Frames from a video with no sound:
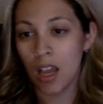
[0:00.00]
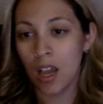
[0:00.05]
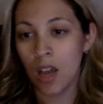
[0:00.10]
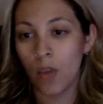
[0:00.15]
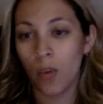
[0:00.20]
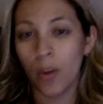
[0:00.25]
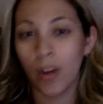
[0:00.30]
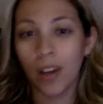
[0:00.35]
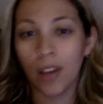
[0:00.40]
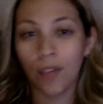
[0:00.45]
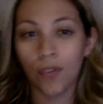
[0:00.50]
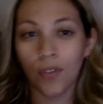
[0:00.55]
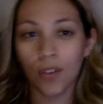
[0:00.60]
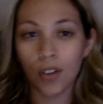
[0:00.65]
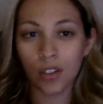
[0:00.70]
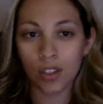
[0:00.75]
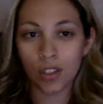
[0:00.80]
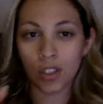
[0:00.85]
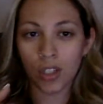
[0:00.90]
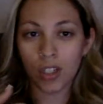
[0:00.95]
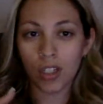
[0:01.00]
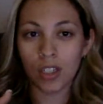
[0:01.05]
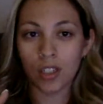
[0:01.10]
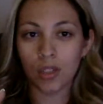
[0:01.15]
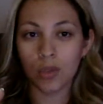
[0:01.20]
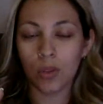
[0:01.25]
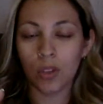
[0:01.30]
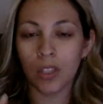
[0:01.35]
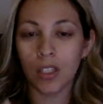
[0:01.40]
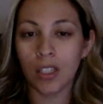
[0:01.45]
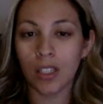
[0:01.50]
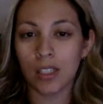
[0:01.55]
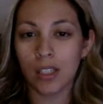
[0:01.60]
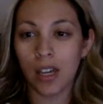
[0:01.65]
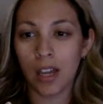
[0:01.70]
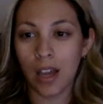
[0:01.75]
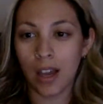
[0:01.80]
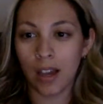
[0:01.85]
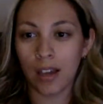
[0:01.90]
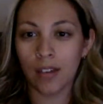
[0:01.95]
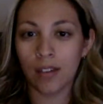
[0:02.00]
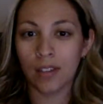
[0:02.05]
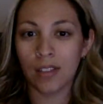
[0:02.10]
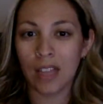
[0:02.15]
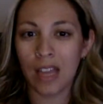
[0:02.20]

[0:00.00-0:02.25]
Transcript: When I first started doing these lives,